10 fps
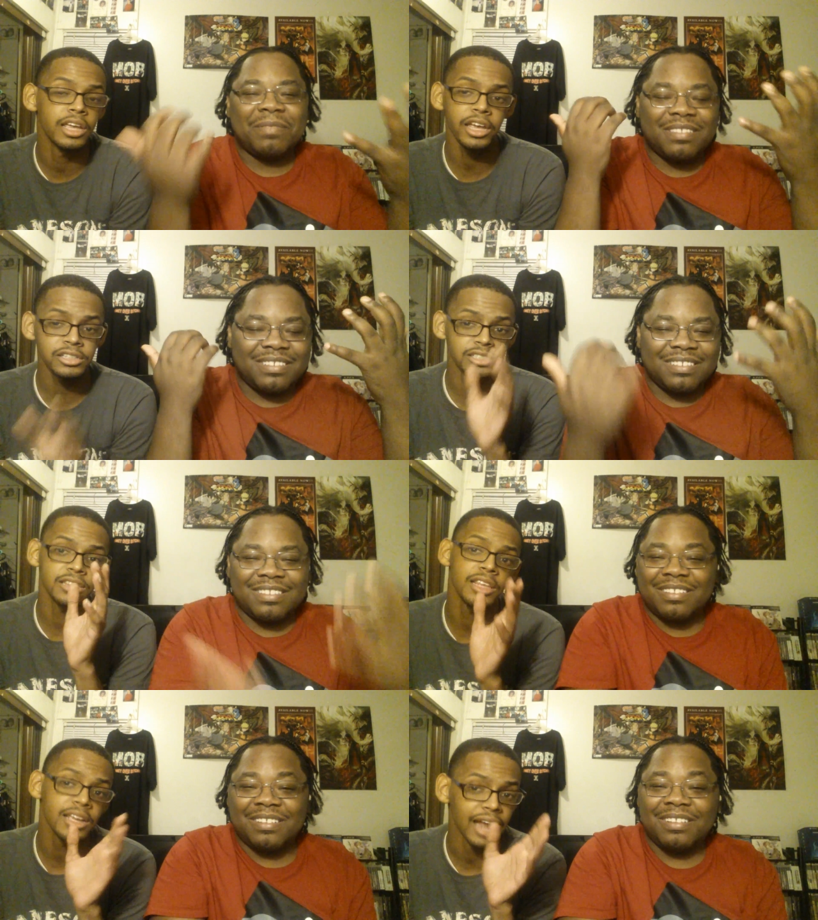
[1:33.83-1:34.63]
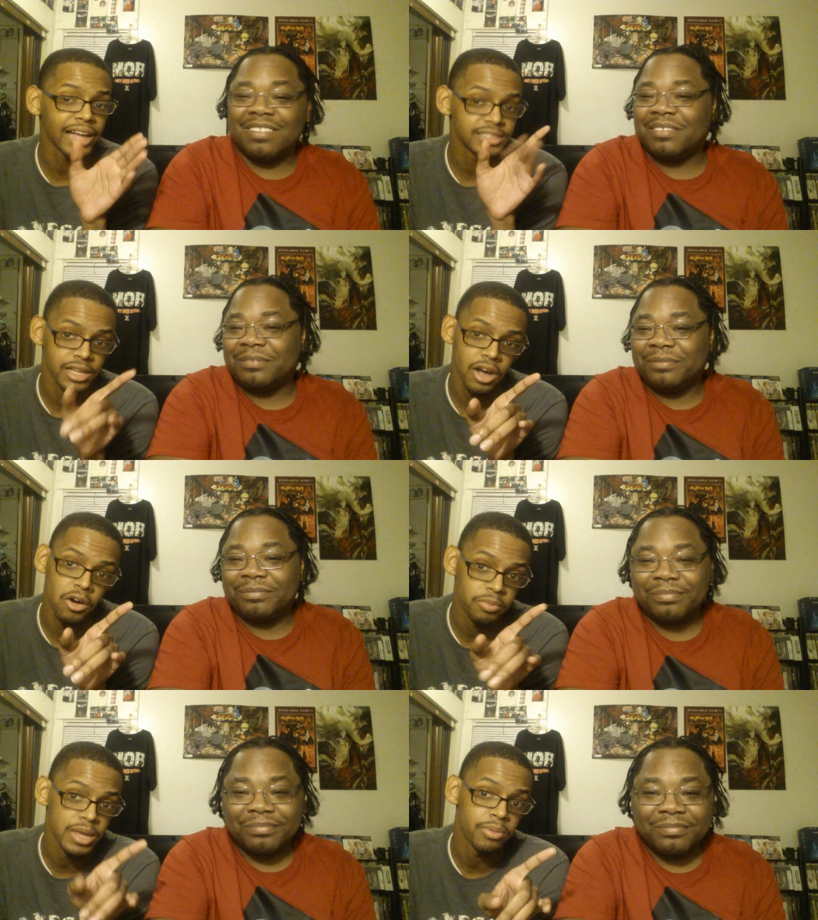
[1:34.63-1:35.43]
Speaker 1: here's the thing that I
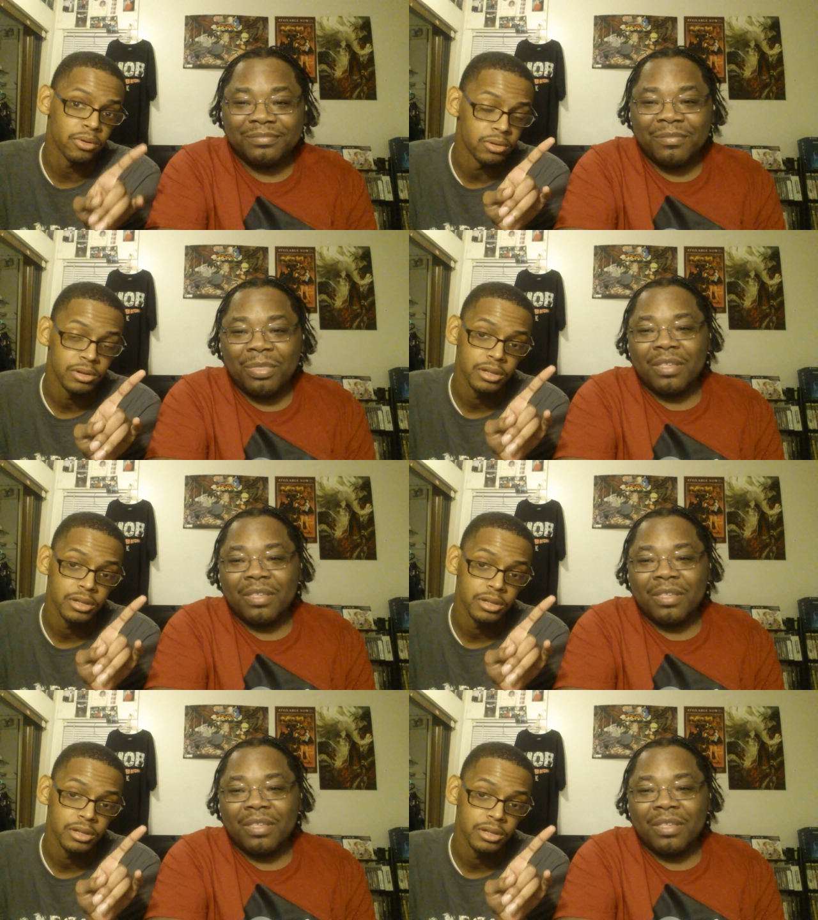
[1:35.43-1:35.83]
tell people,